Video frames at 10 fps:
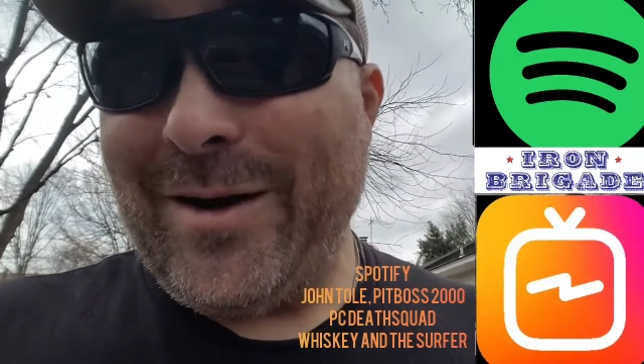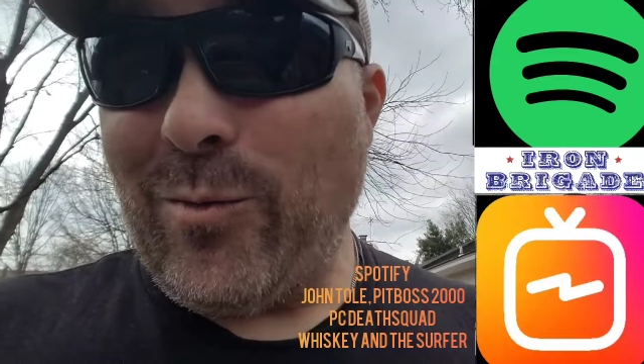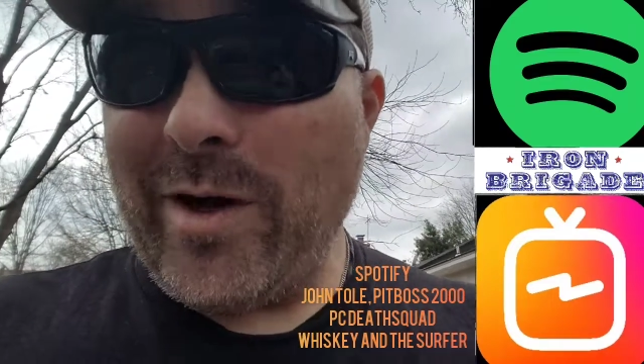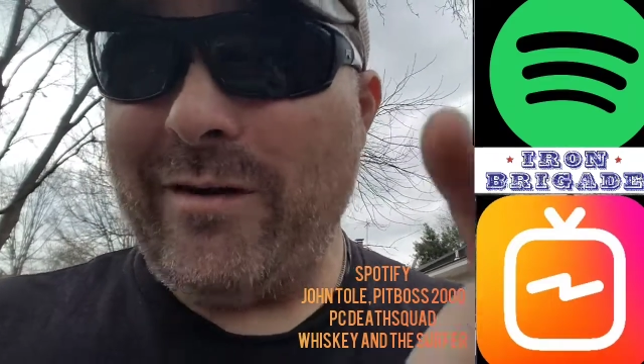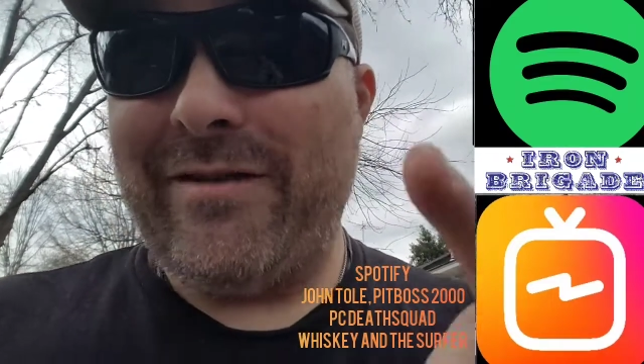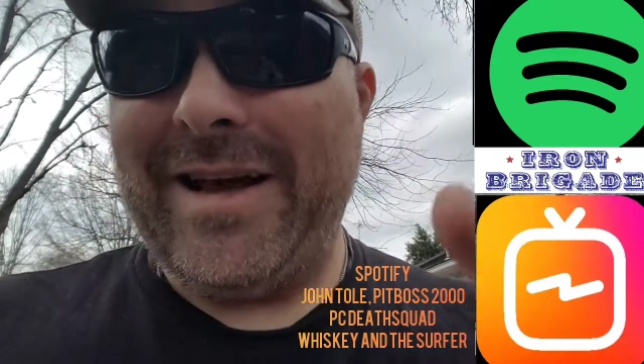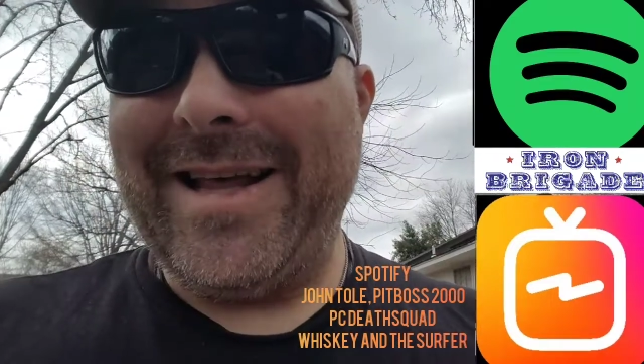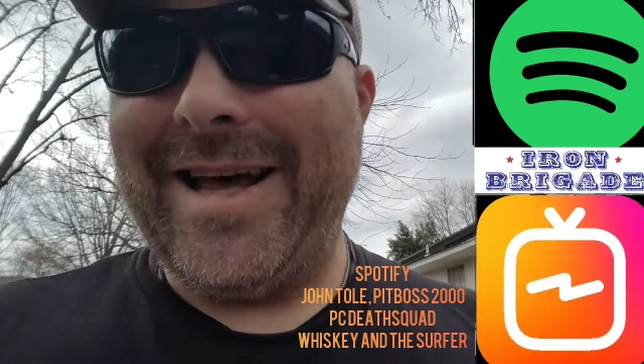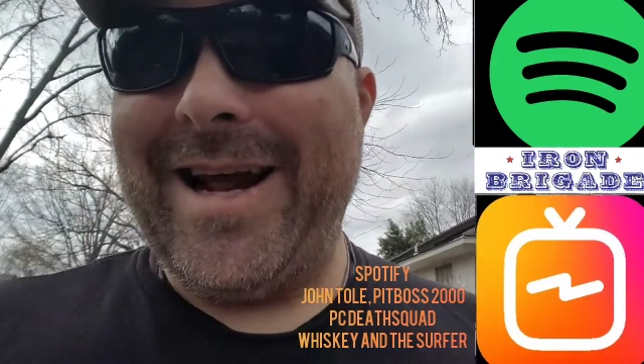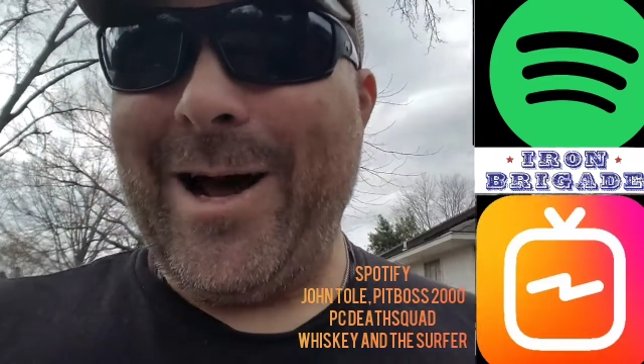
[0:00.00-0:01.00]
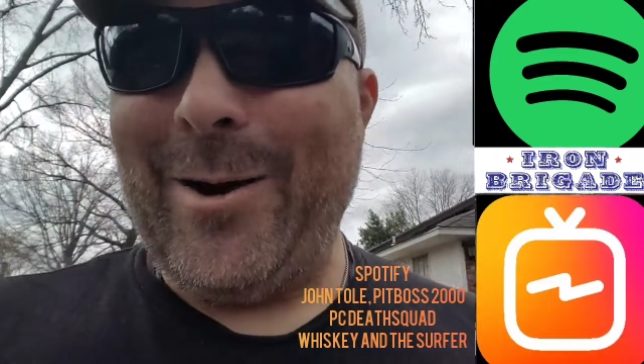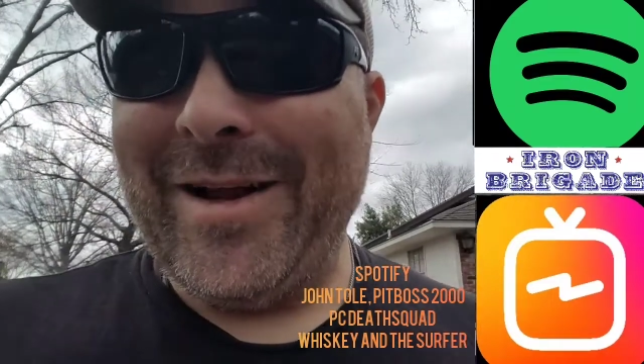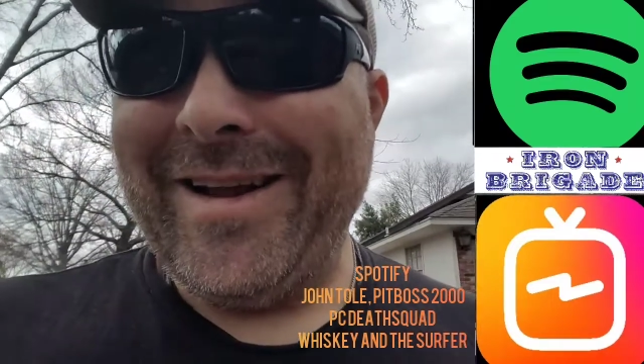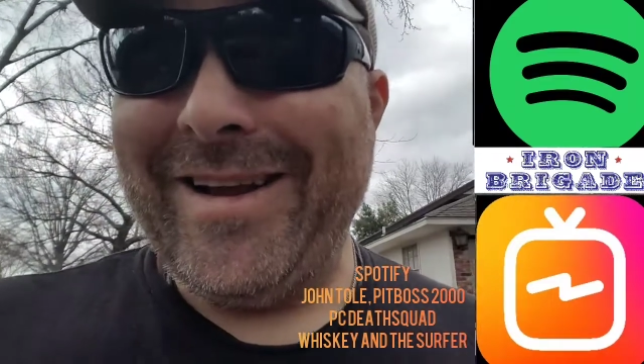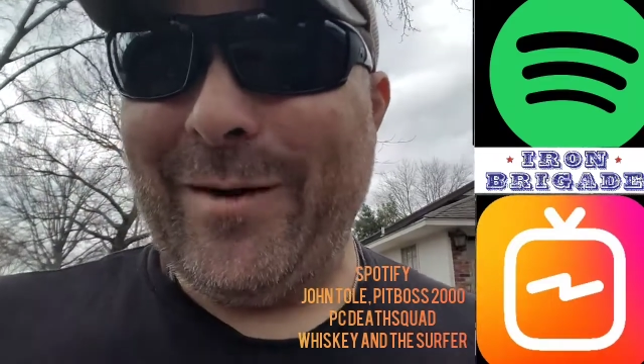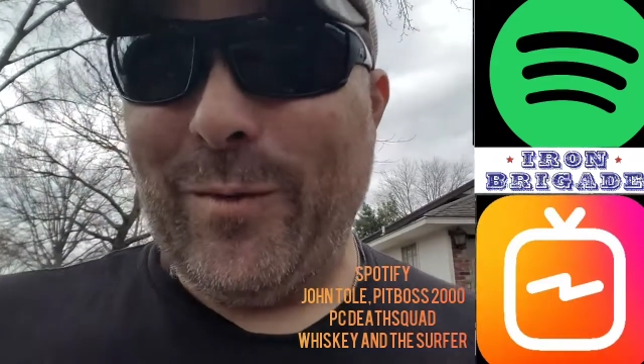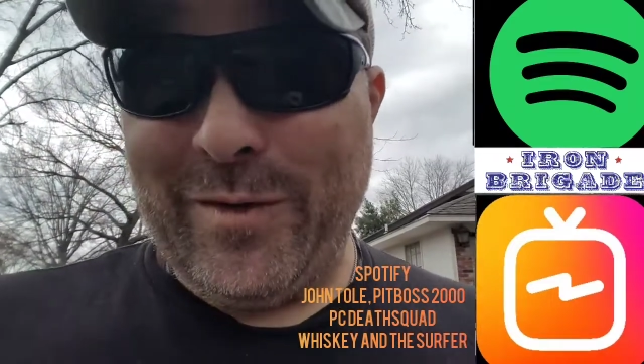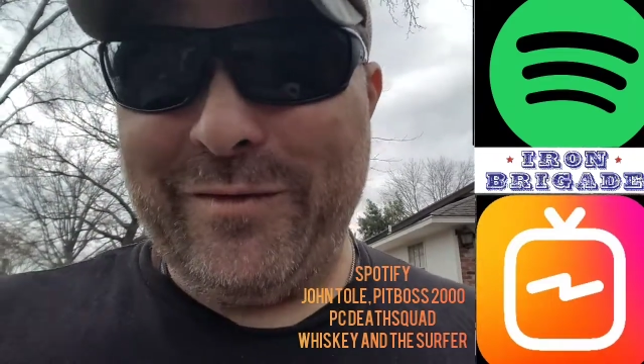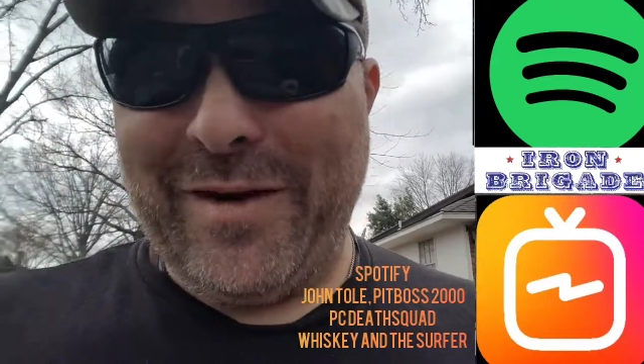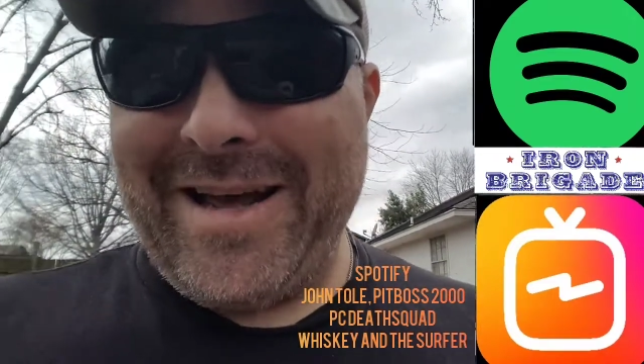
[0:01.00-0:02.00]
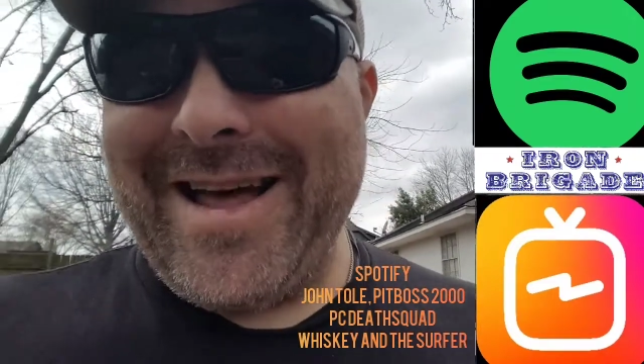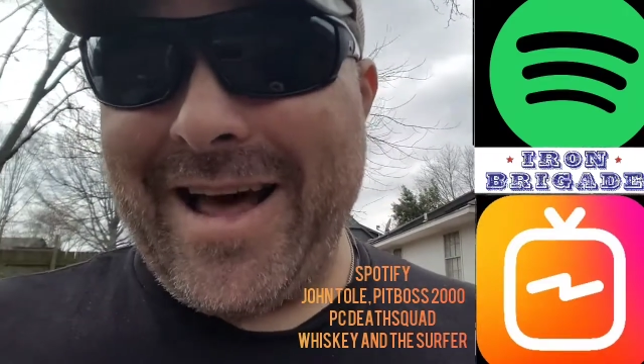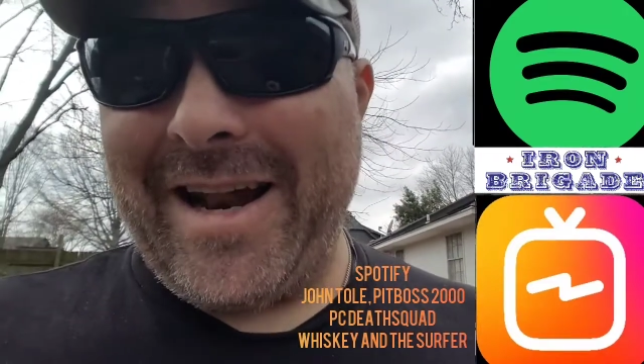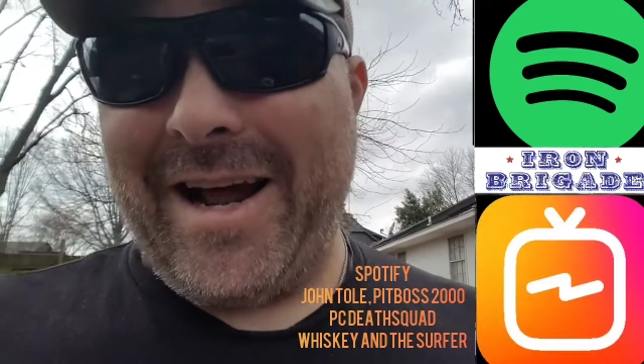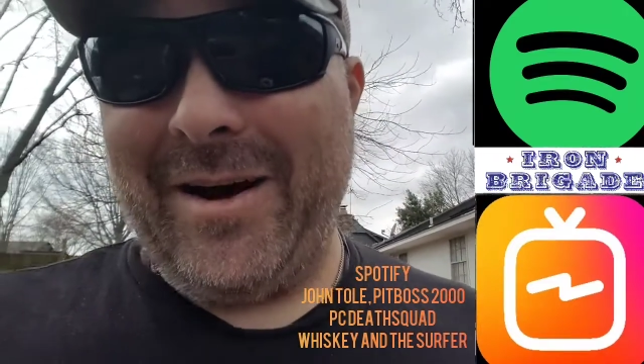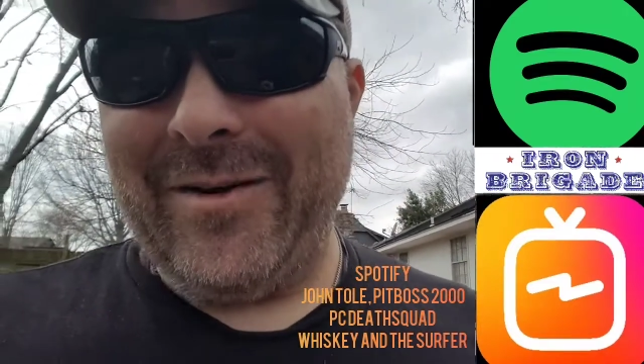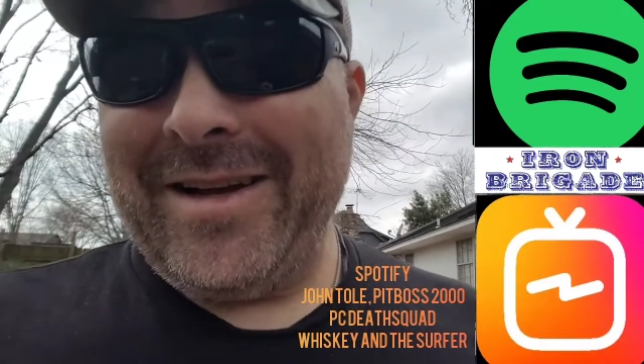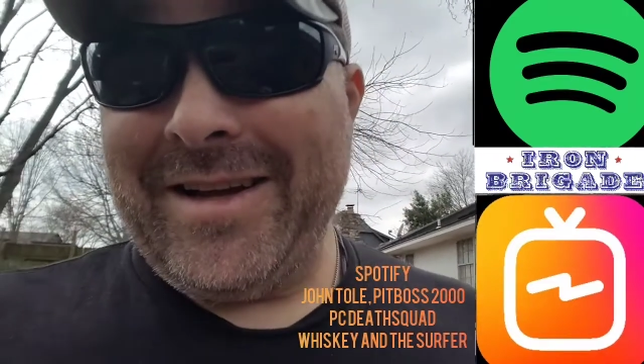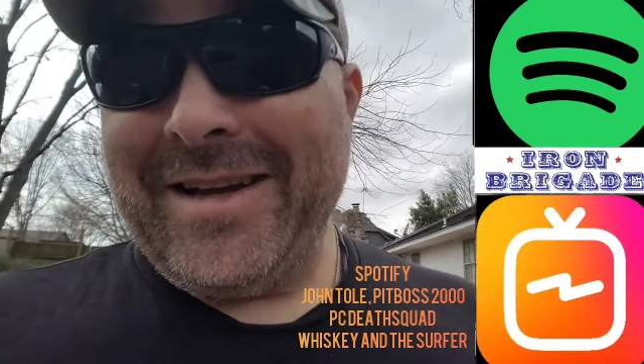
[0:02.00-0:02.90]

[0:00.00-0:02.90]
And we're going to find that out. And when we find that out,